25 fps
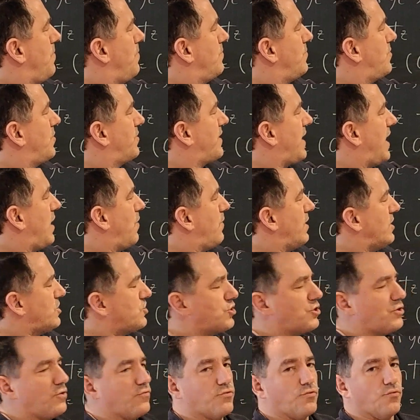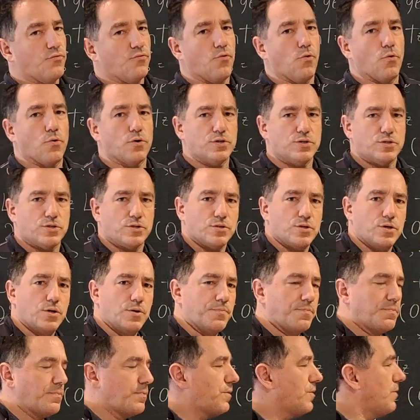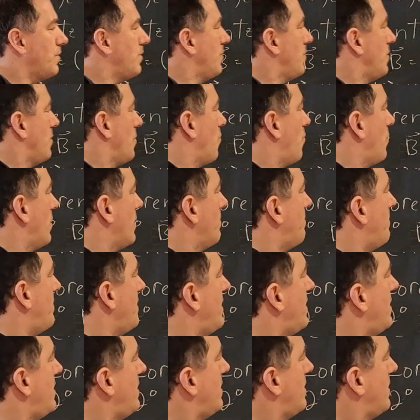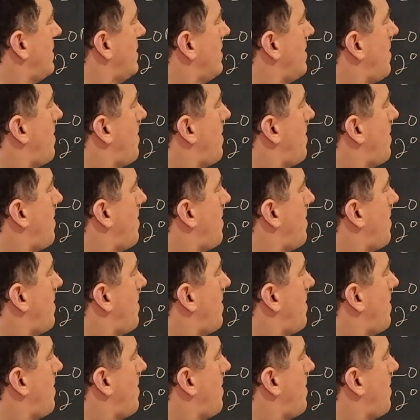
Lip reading: the direction of the force will be